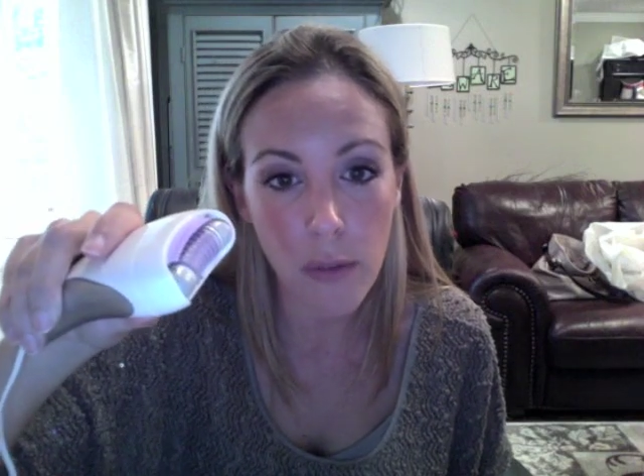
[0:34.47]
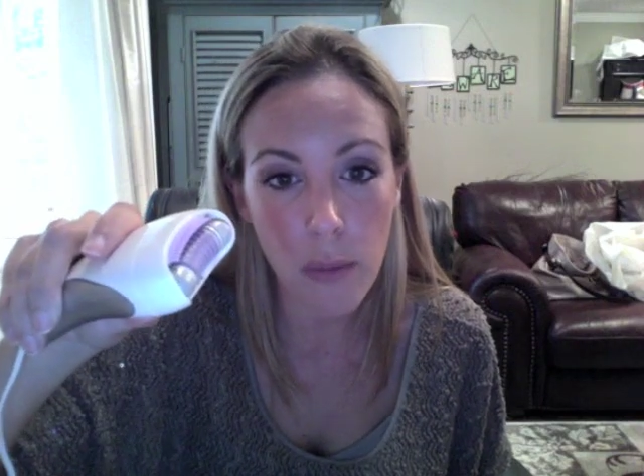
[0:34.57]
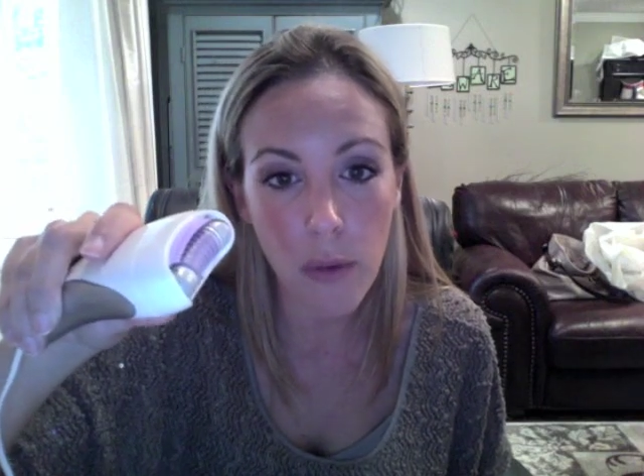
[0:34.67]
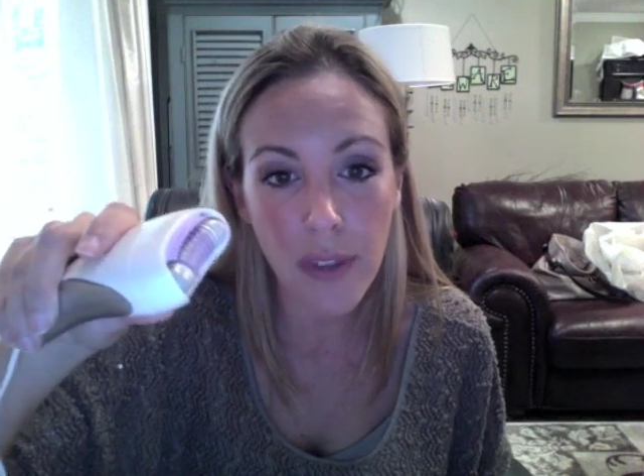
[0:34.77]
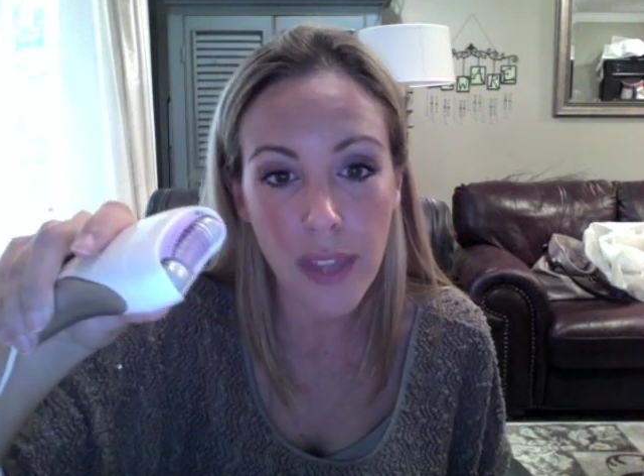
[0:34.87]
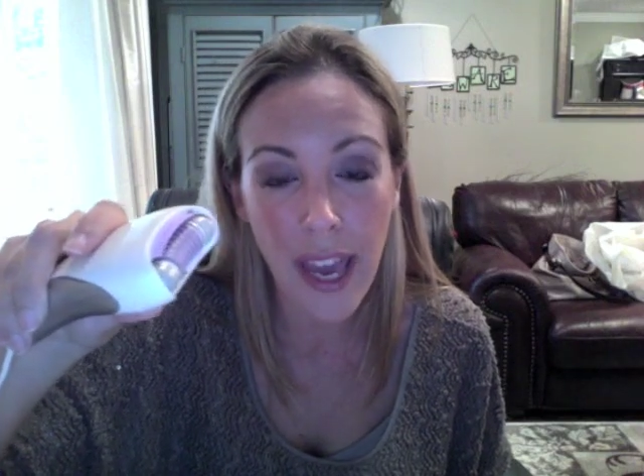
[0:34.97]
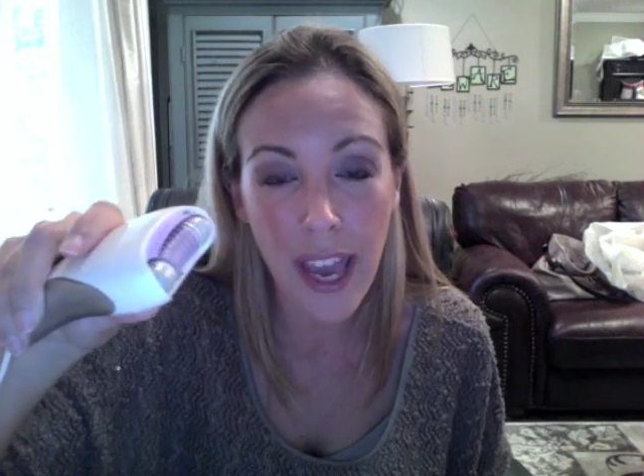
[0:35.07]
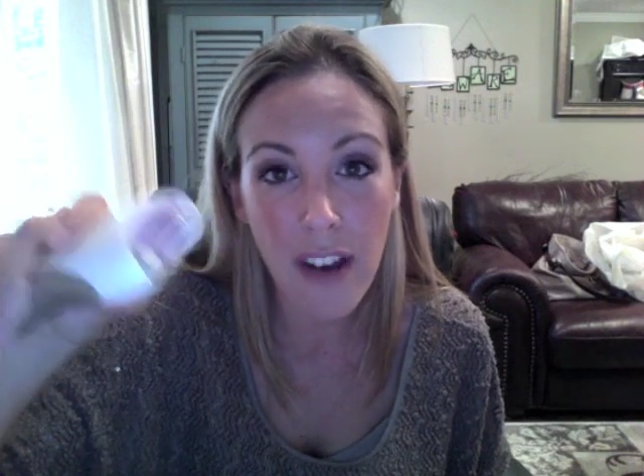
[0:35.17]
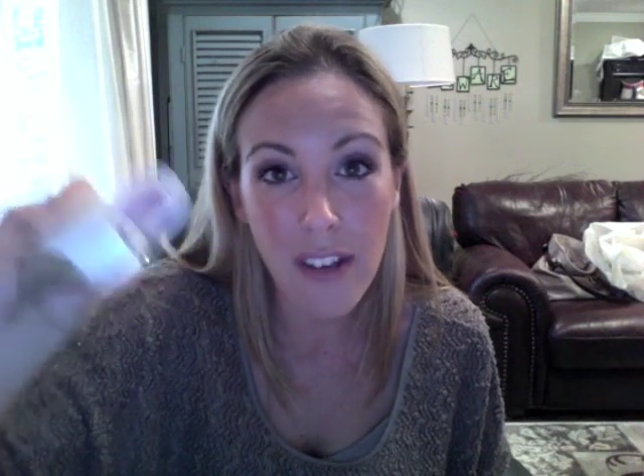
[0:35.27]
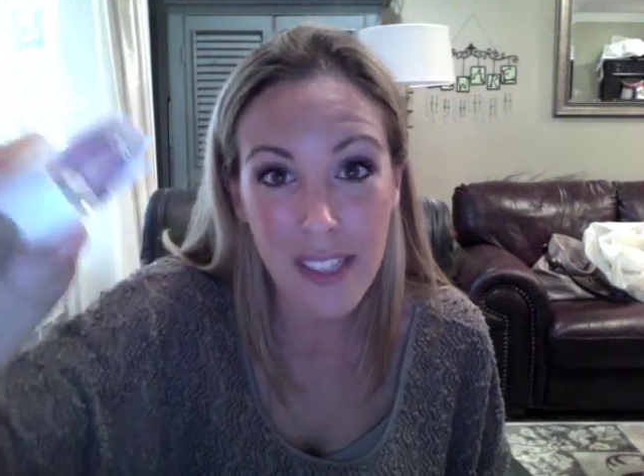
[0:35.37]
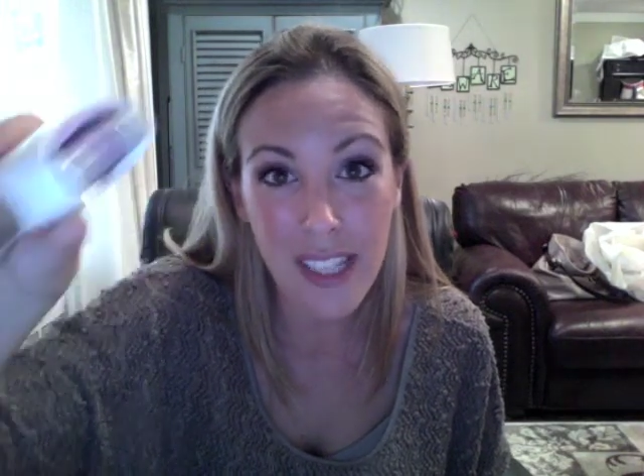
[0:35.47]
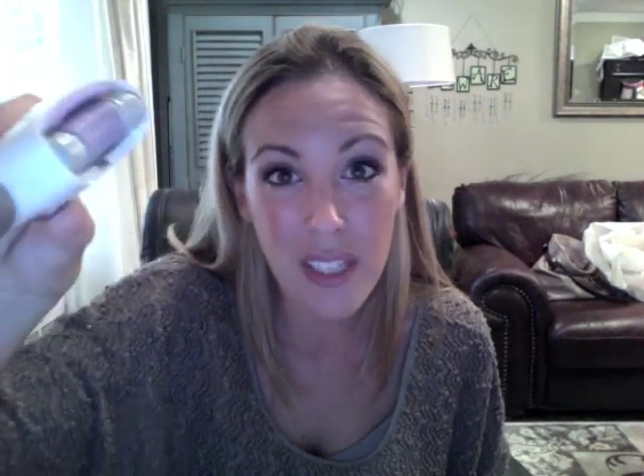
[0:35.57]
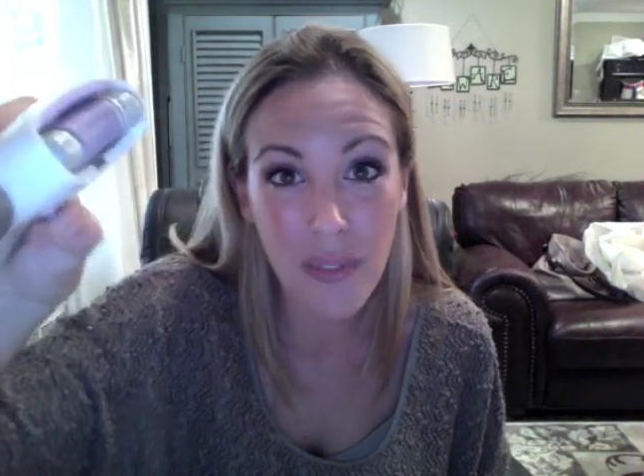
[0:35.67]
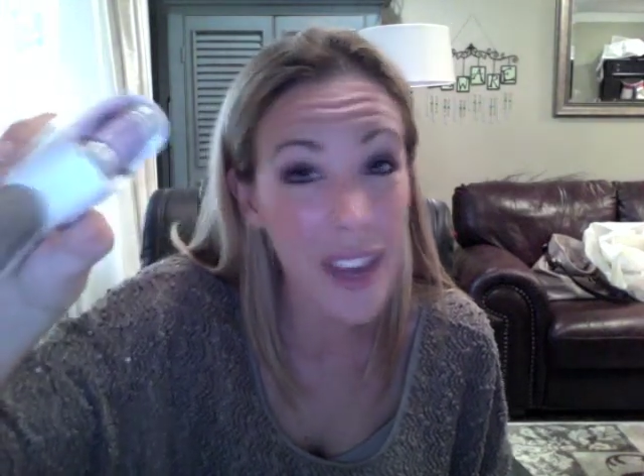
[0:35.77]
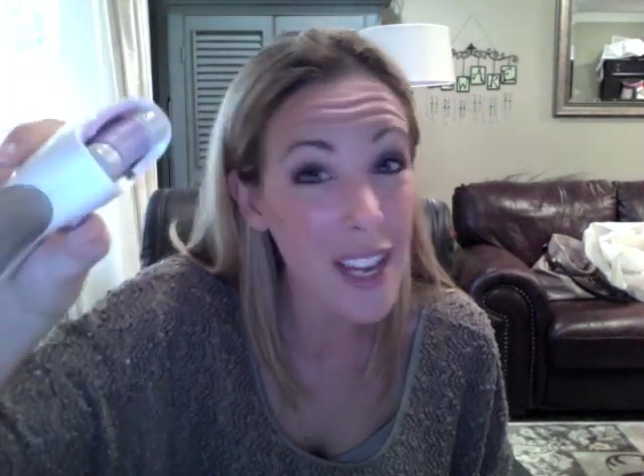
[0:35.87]
removing the hairs
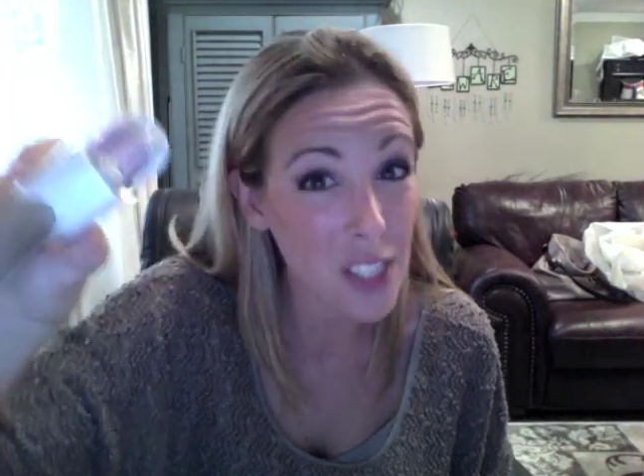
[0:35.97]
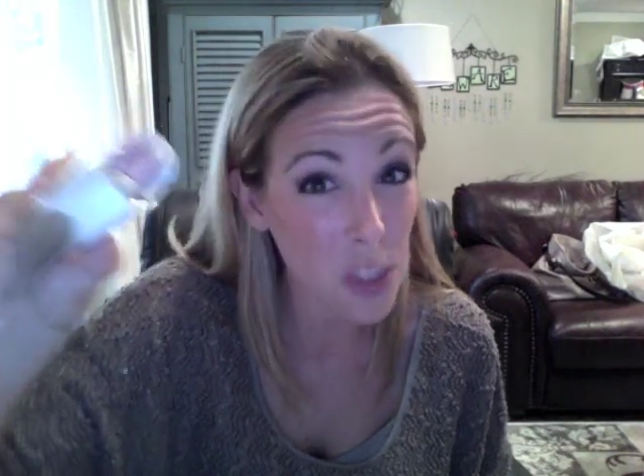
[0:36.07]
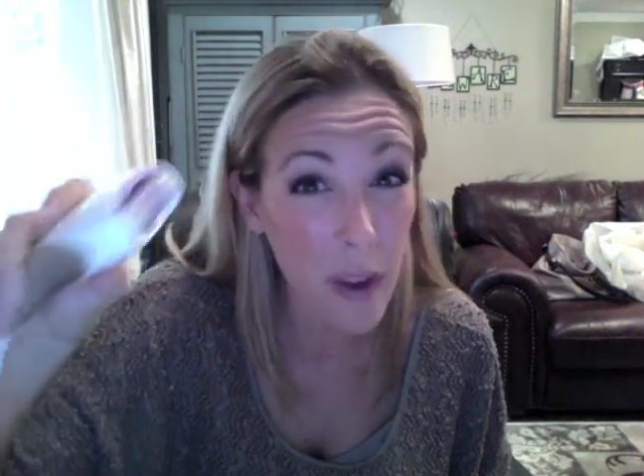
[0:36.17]
this fast.